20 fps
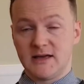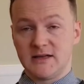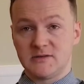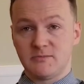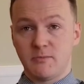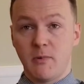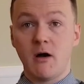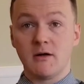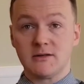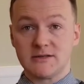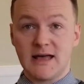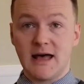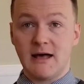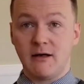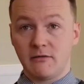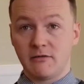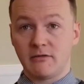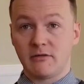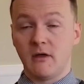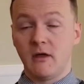at Barts
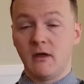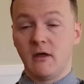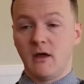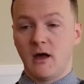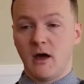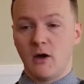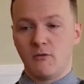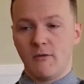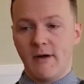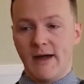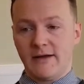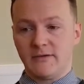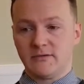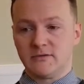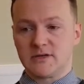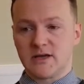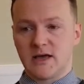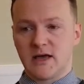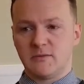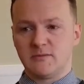Health
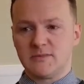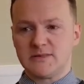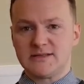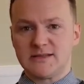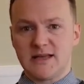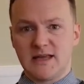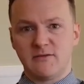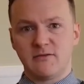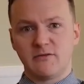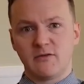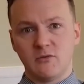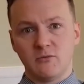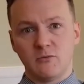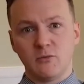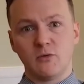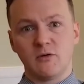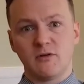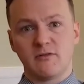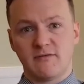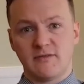around safer and
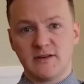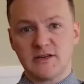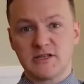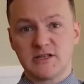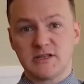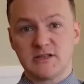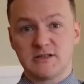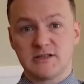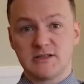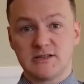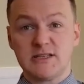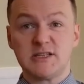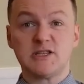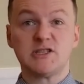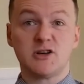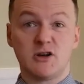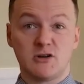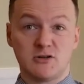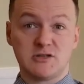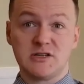more efficient
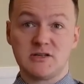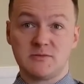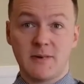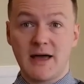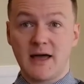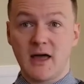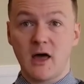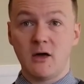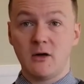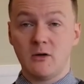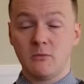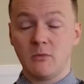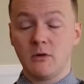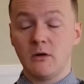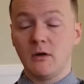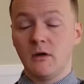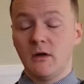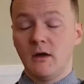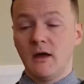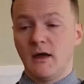discharges back home.
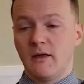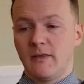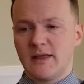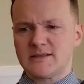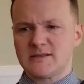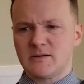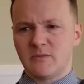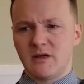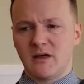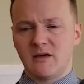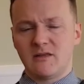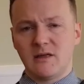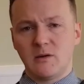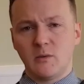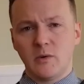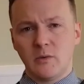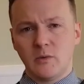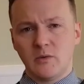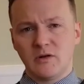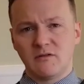And that's something I
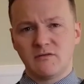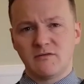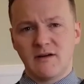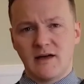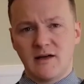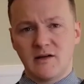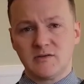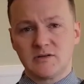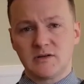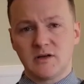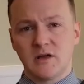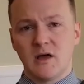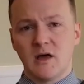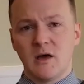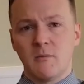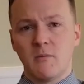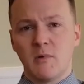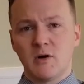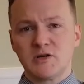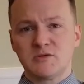think we would have found
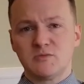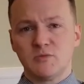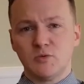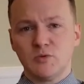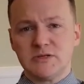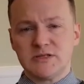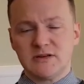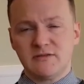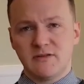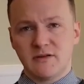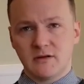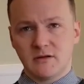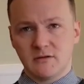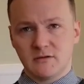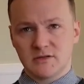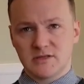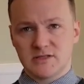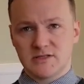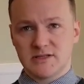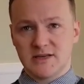much more
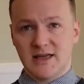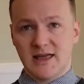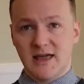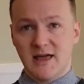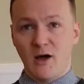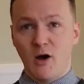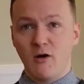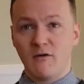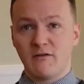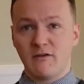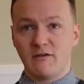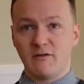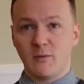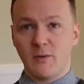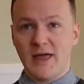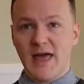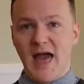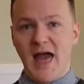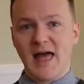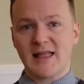difficult to kick off if
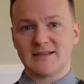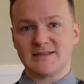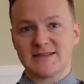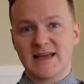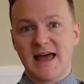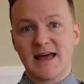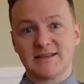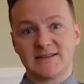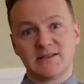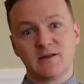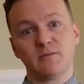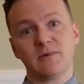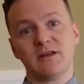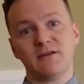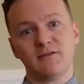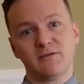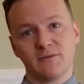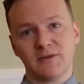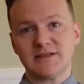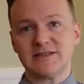we hadn't had
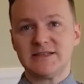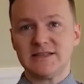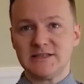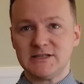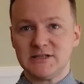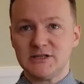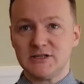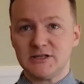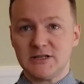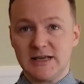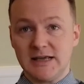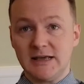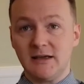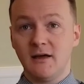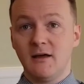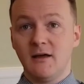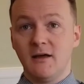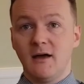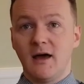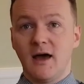somebody from the CCG
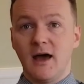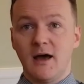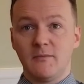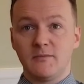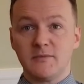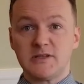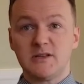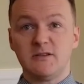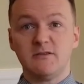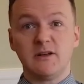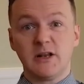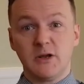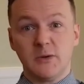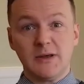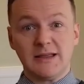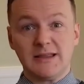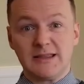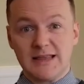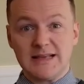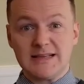sort of
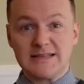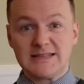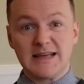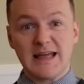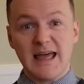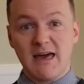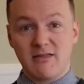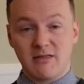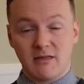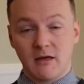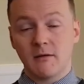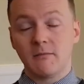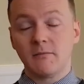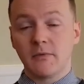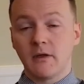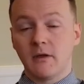gluing things together.